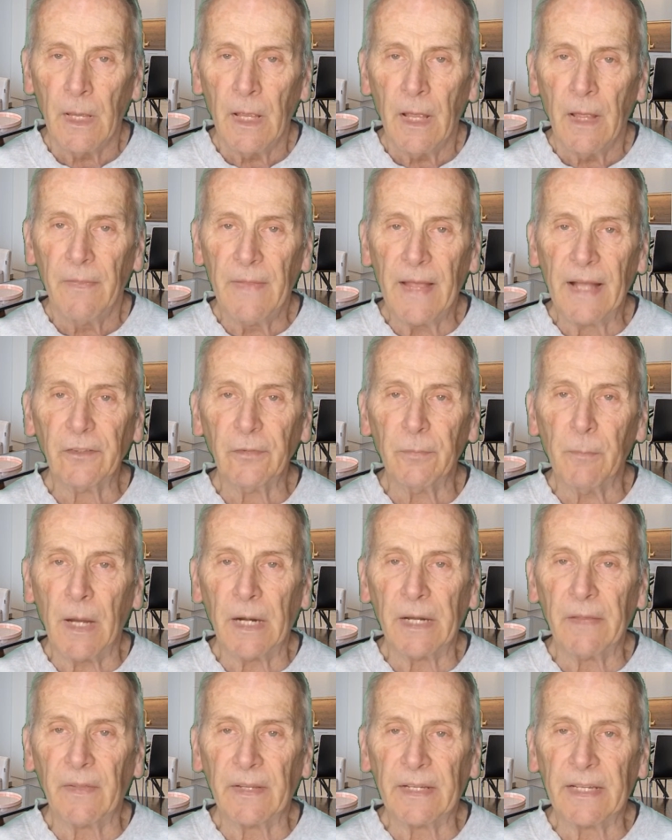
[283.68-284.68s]
That's money
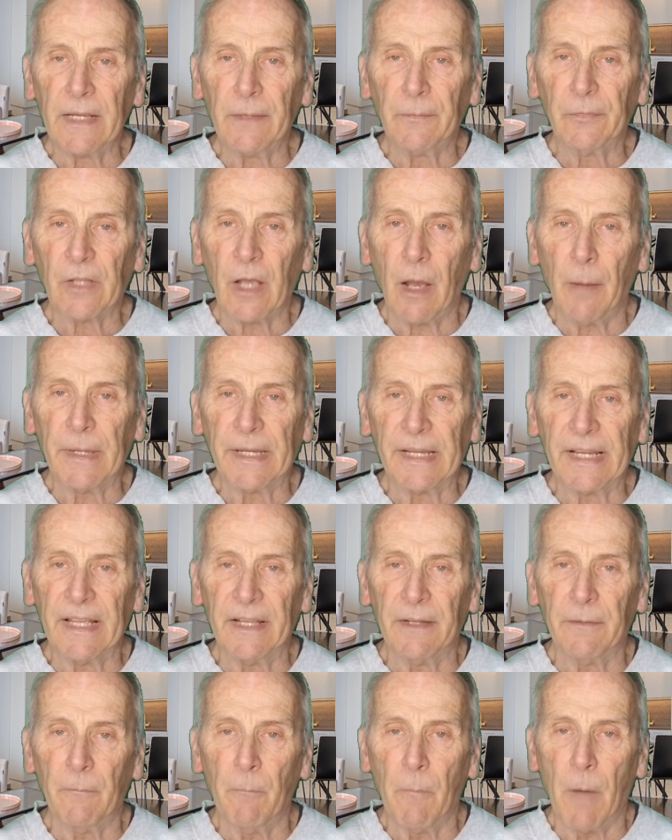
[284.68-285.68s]
that keeps coming
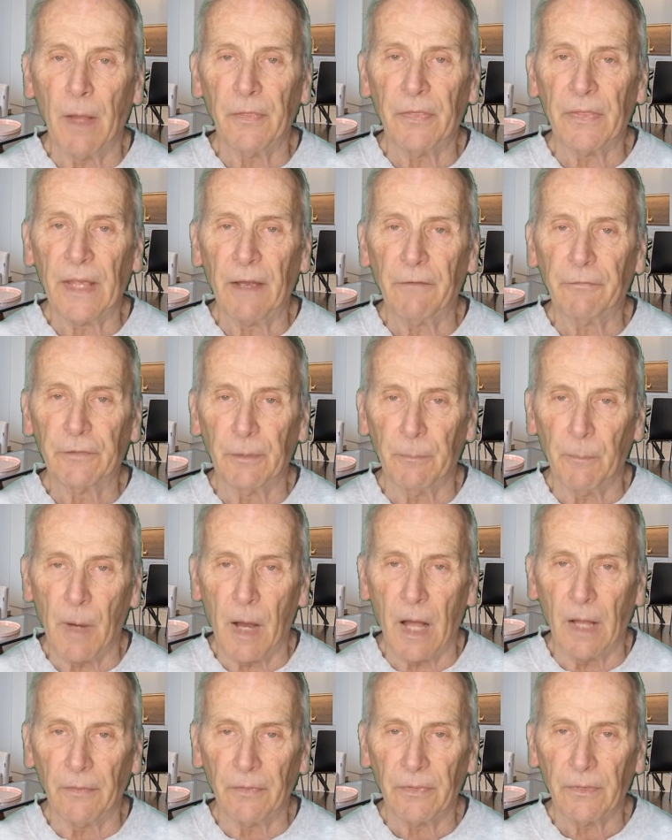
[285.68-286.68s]
in month after
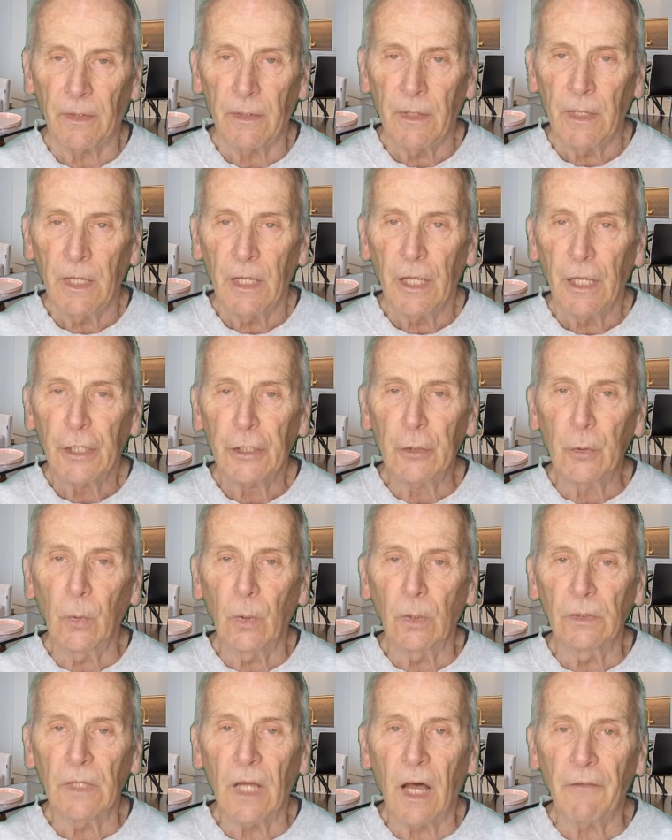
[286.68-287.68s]
month. You
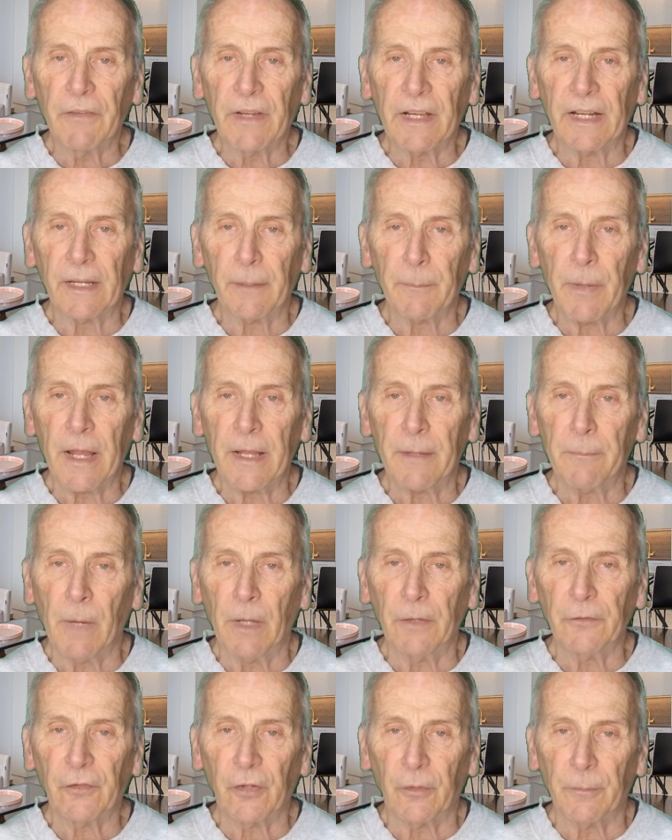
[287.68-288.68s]
will love getting paid
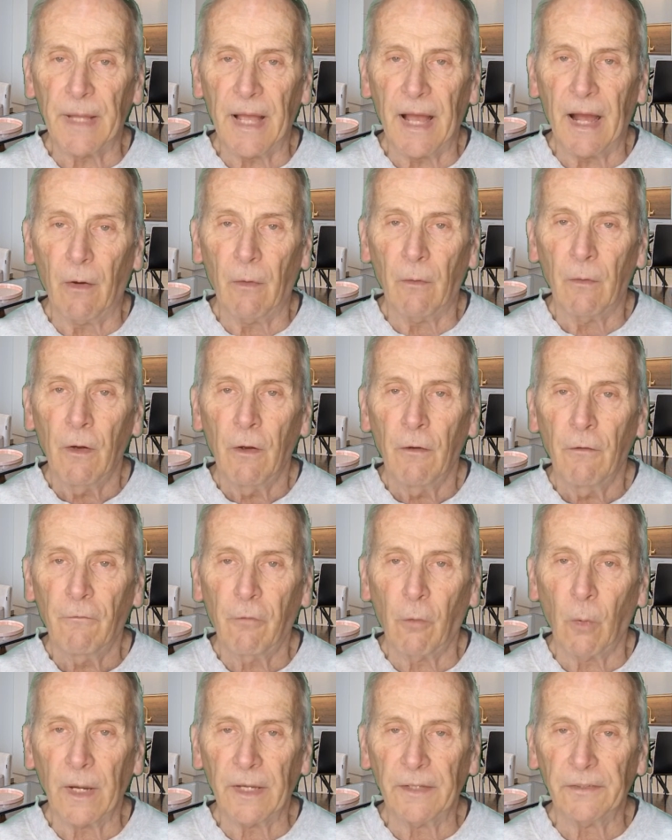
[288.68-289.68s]
months from now
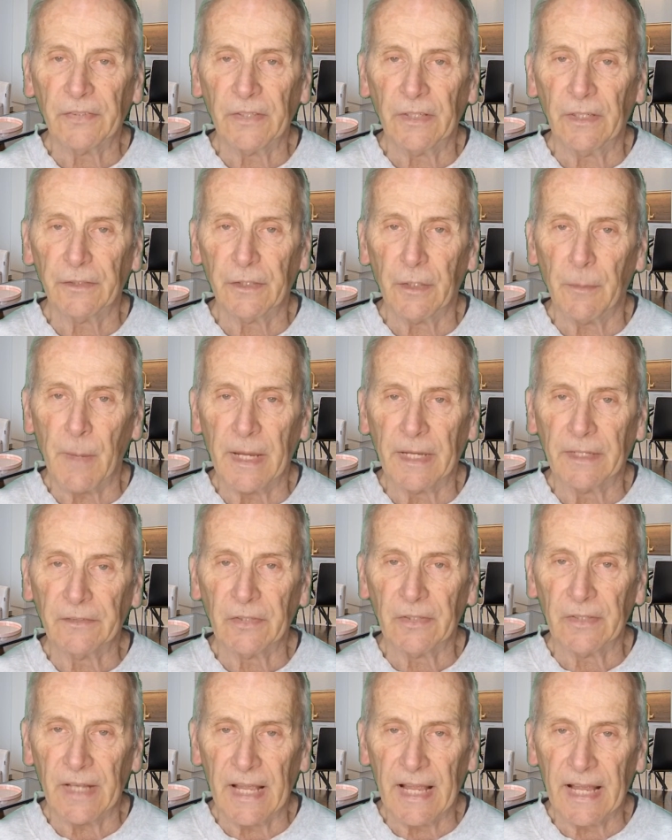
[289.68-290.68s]
for a sale you make
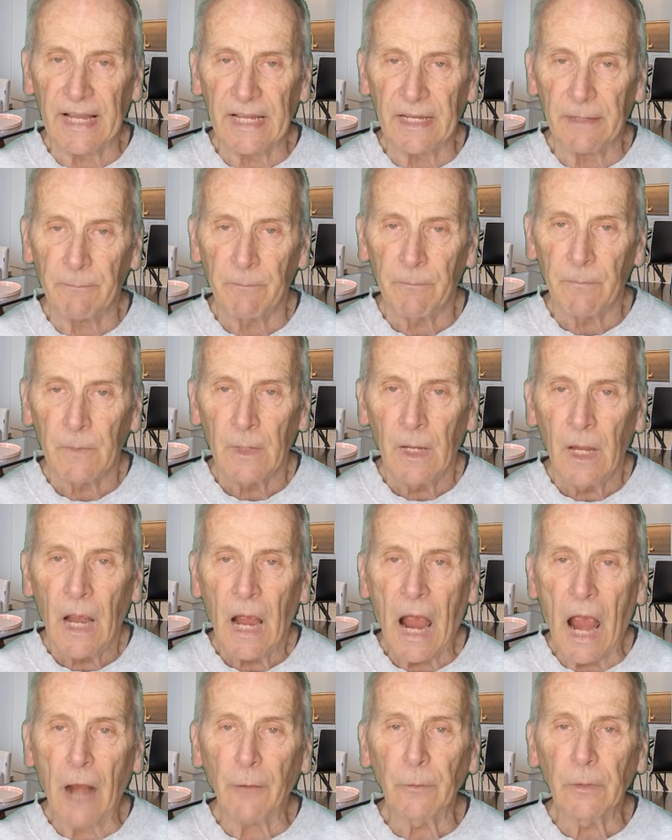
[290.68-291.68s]
today.
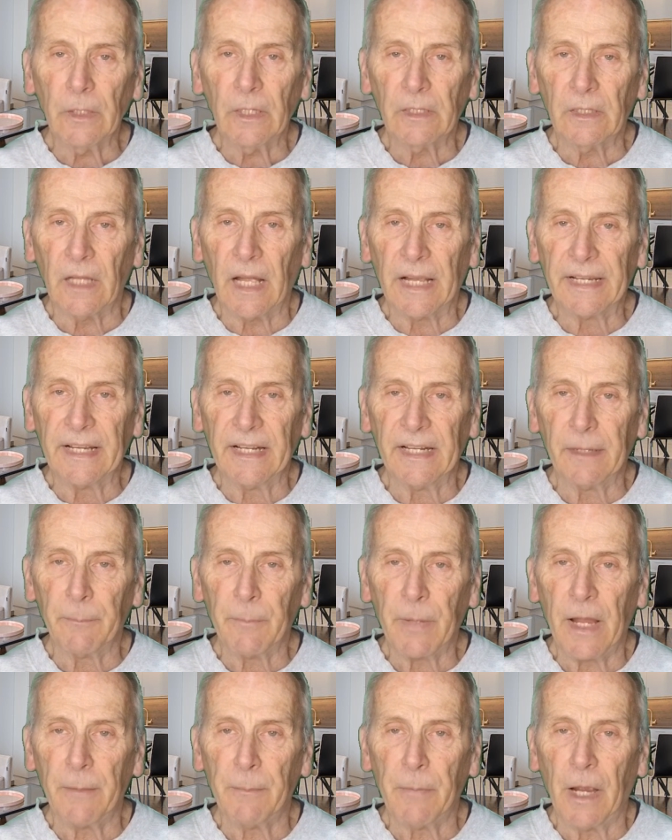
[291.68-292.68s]
I really like getting
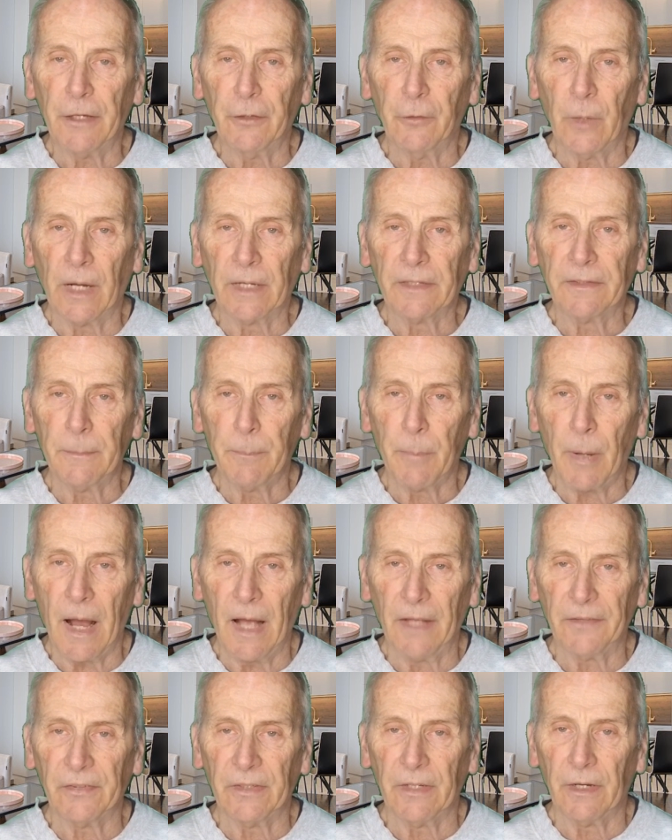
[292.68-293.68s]
paid by direct
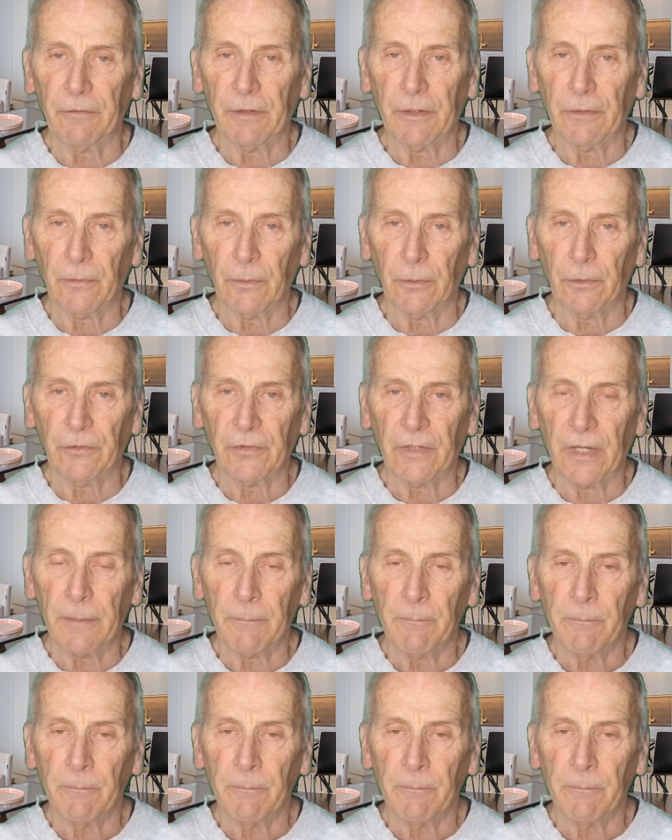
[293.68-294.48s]
deposit every Thursday.